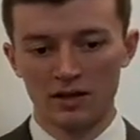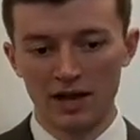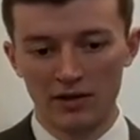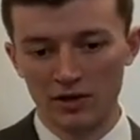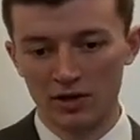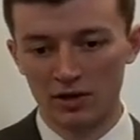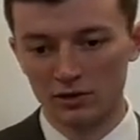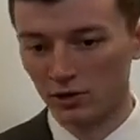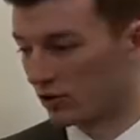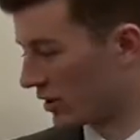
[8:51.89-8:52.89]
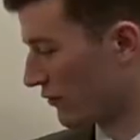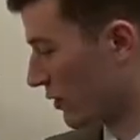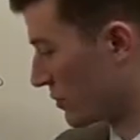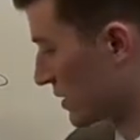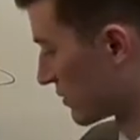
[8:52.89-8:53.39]
now they're learning
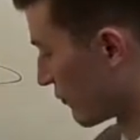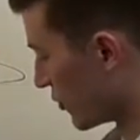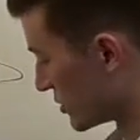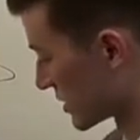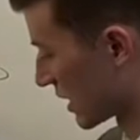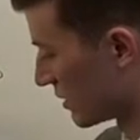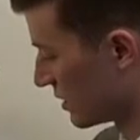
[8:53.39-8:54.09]
from this first kind